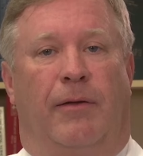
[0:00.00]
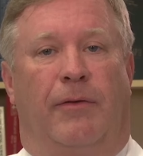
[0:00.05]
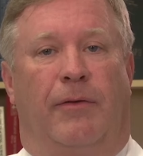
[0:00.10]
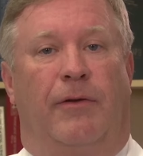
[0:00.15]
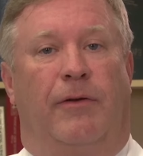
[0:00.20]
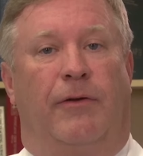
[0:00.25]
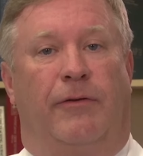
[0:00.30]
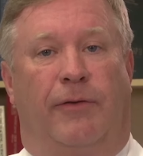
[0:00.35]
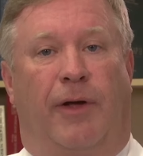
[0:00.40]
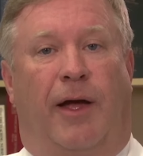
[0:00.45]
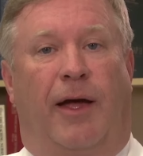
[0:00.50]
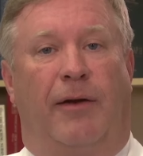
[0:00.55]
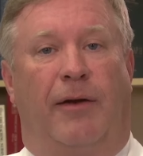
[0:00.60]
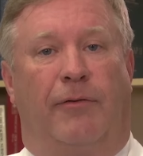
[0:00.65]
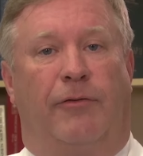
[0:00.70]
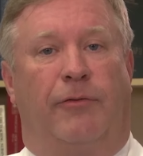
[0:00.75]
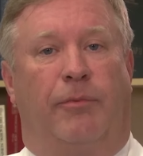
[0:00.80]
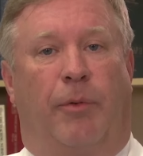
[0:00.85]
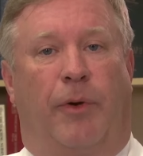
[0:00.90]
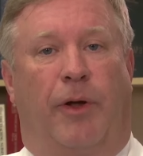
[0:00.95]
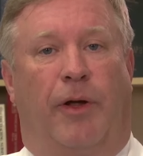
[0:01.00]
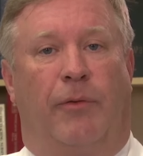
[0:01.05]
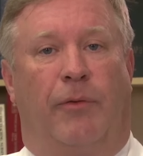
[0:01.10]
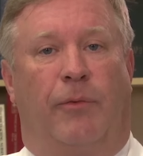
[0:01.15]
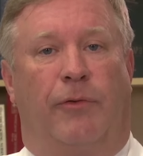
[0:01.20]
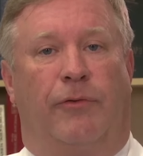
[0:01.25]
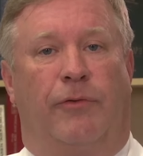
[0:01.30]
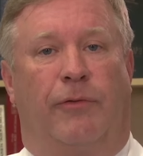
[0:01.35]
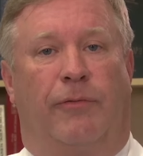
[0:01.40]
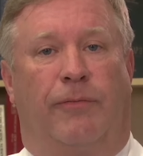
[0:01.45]
The design of SPRINT
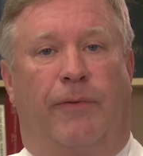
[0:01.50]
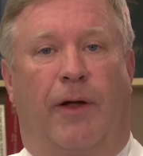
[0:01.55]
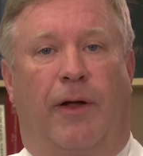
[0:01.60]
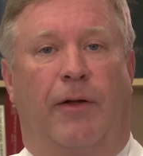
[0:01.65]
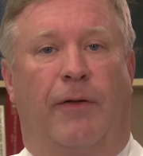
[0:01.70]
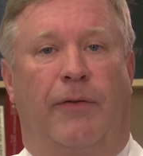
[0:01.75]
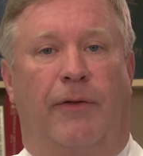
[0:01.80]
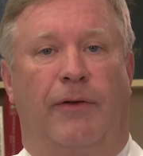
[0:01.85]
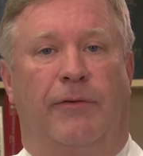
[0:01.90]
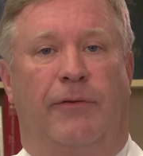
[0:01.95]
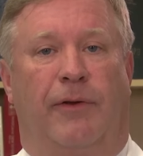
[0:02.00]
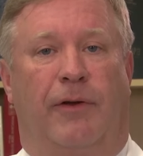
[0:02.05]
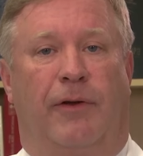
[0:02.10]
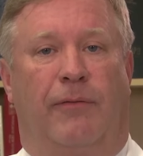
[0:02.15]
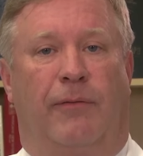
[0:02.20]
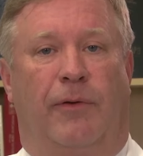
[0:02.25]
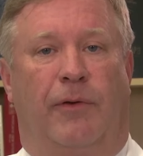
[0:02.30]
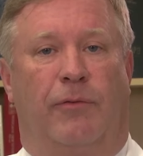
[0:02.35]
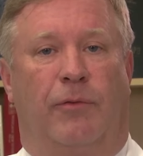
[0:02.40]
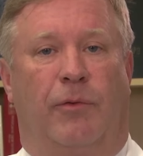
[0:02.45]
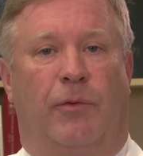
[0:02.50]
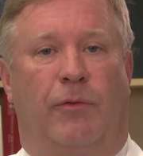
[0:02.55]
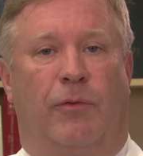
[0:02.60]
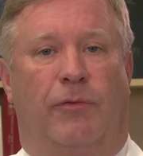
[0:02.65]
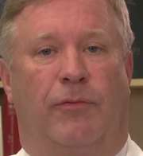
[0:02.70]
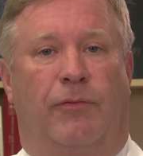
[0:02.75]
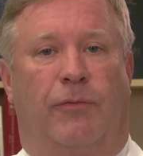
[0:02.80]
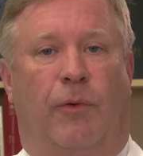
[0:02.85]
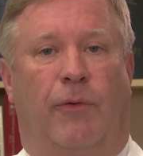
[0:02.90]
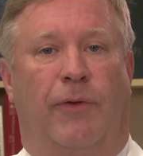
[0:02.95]
was to follow these
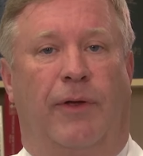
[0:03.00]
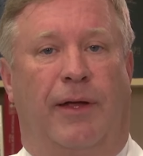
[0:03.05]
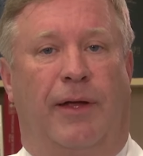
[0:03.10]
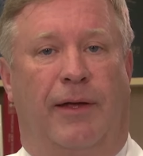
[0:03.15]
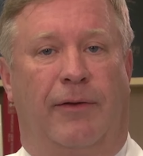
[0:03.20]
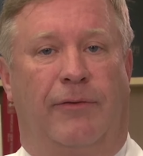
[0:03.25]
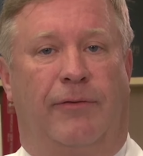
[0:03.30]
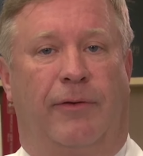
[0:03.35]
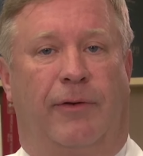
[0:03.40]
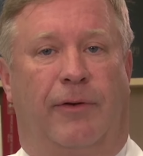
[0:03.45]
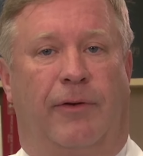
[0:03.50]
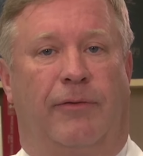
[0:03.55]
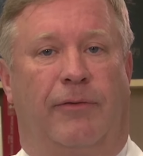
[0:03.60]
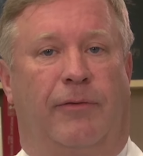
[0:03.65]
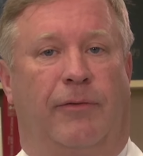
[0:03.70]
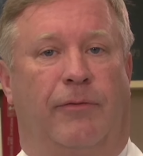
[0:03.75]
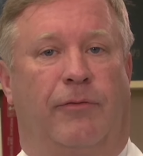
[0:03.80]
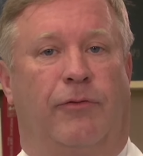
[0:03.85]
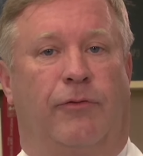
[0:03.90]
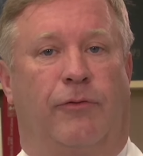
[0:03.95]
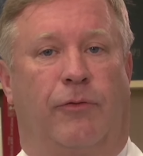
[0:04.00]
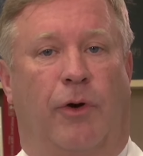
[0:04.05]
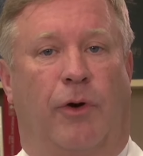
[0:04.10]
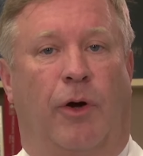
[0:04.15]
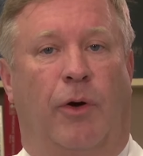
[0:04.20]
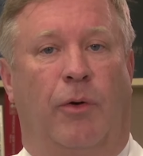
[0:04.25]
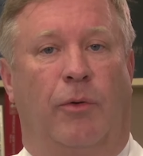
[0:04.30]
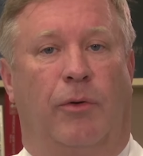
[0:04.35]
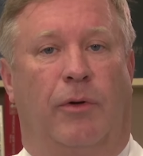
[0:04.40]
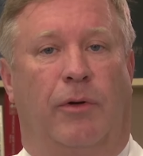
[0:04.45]
individuals for the incidence of
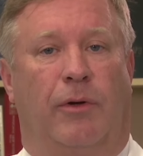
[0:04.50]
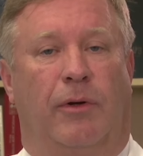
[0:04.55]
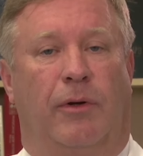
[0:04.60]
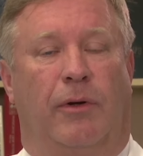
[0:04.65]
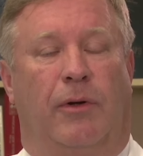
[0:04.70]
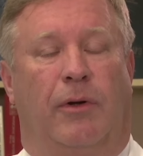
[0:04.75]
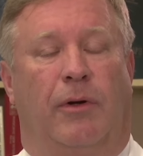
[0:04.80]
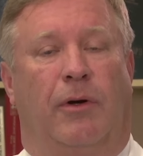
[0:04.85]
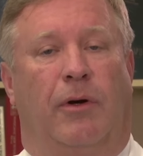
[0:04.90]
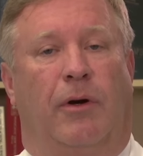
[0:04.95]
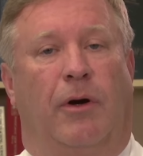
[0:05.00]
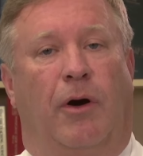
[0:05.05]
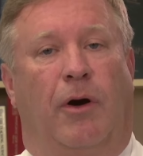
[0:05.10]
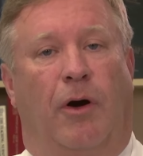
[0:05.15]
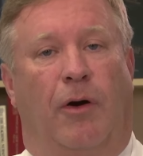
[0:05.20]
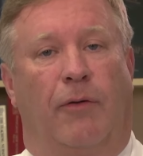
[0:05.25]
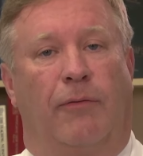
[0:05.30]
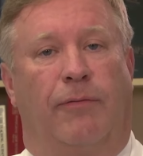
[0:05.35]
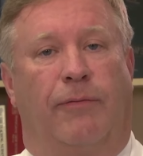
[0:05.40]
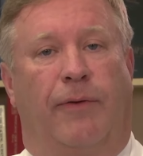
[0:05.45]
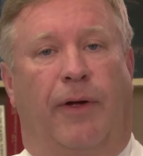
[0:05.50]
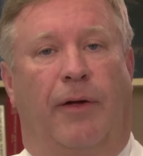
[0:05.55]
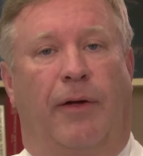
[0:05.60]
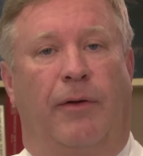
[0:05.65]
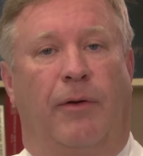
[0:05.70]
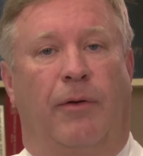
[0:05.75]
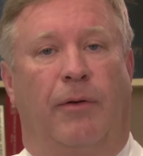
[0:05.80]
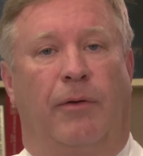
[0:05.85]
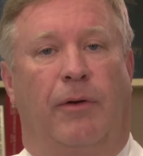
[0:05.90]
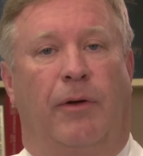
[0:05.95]
stroke, heart
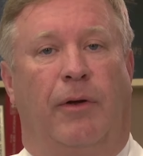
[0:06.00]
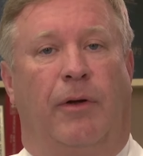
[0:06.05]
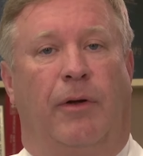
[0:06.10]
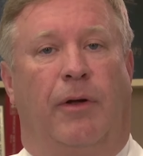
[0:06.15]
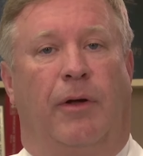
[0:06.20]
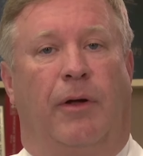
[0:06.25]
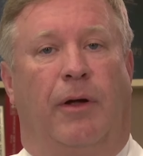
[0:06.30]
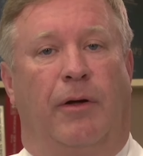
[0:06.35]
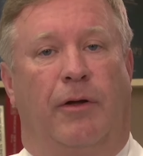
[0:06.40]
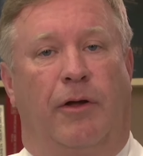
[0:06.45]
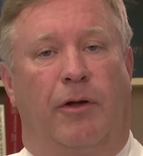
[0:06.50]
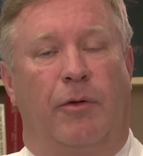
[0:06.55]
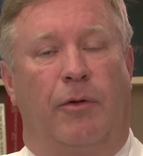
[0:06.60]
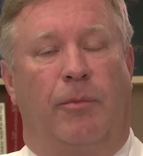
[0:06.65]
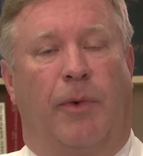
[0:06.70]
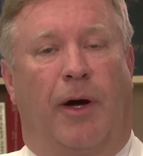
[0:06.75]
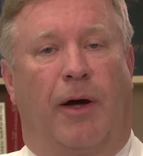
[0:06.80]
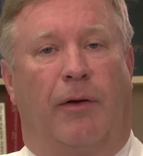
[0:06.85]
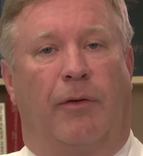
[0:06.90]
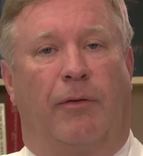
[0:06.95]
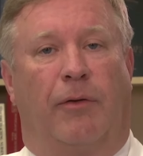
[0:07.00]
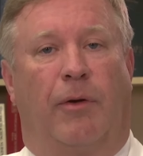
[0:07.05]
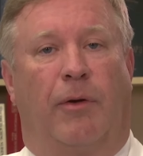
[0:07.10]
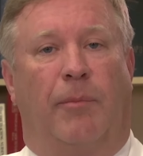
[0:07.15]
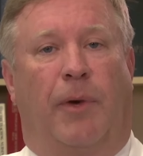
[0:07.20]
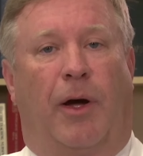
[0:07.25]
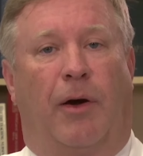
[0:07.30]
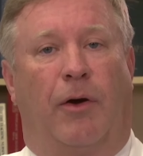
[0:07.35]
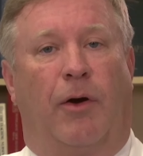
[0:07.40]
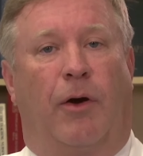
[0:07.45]
failure, acute myocardial
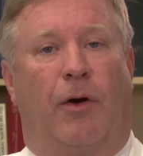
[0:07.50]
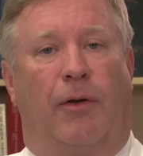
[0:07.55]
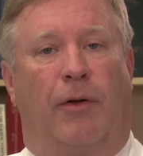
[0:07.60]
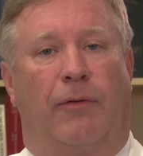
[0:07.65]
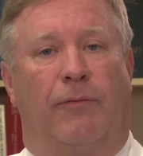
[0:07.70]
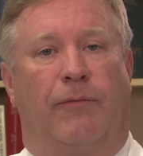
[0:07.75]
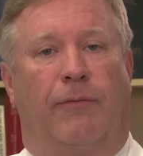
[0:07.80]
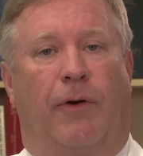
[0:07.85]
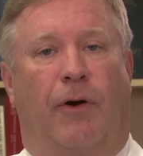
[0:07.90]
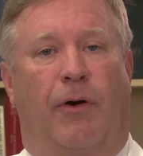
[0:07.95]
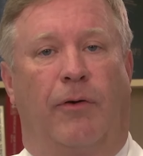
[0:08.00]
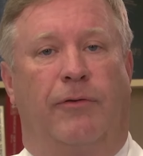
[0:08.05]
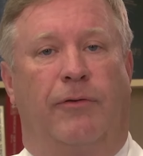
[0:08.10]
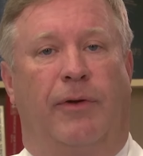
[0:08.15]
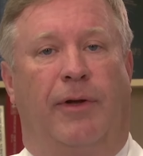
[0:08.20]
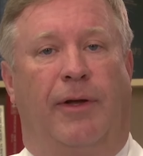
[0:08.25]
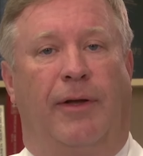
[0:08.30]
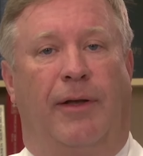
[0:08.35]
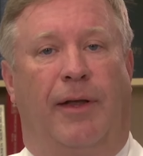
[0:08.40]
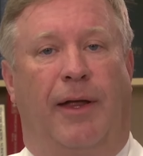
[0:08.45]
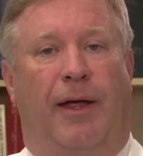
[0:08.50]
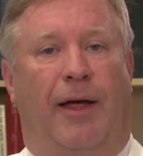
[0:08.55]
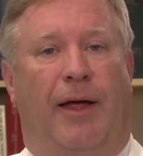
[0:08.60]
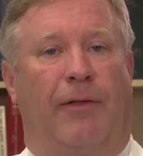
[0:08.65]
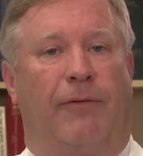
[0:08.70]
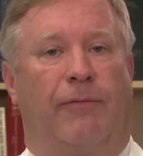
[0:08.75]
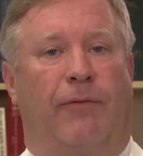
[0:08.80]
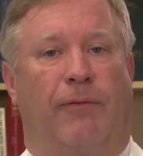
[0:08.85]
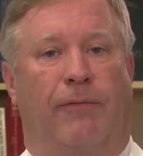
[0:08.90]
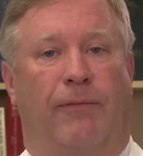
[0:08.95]
infarction, and
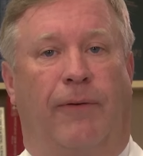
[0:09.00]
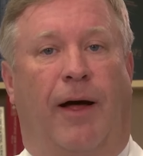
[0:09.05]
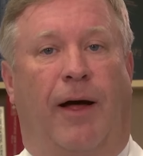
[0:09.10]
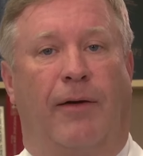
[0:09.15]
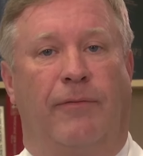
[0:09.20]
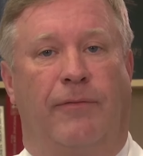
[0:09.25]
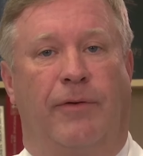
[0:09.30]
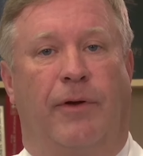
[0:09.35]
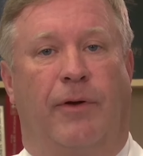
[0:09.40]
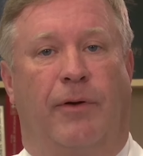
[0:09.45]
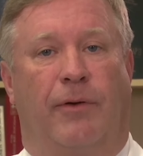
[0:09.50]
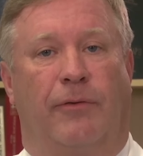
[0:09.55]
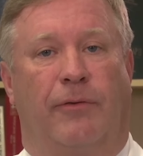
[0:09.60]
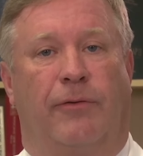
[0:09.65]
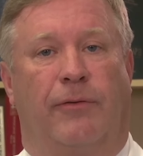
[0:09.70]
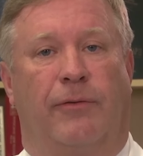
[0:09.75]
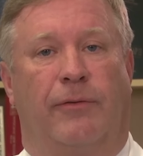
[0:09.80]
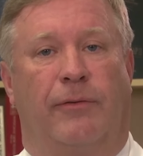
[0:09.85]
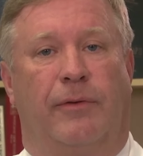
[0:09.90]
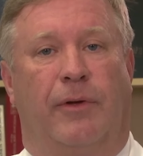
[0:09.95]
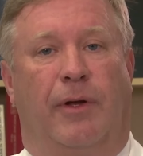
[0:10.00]
death for five years.